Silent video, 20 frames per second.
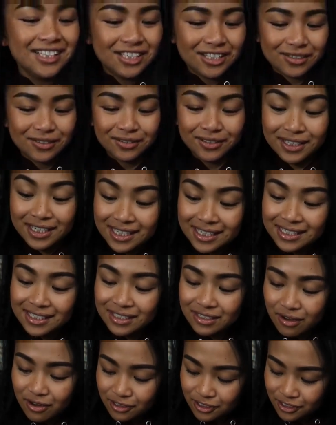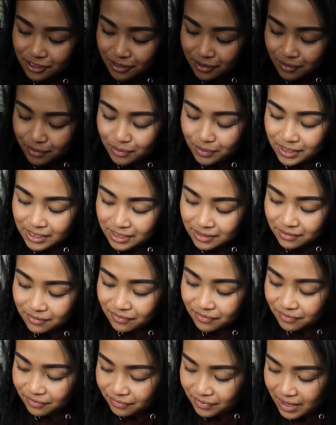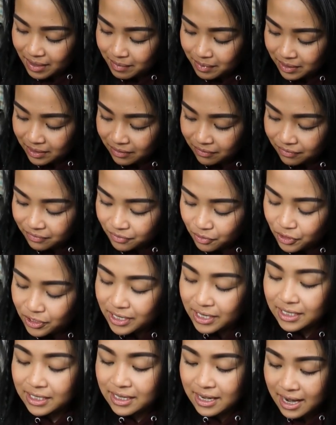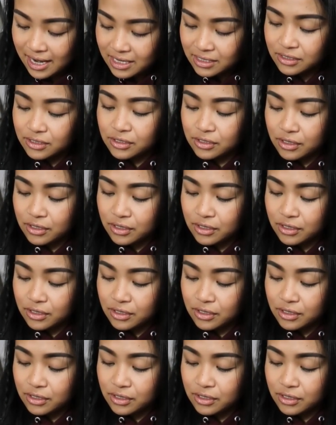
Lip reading: So this also was I believe $4.99,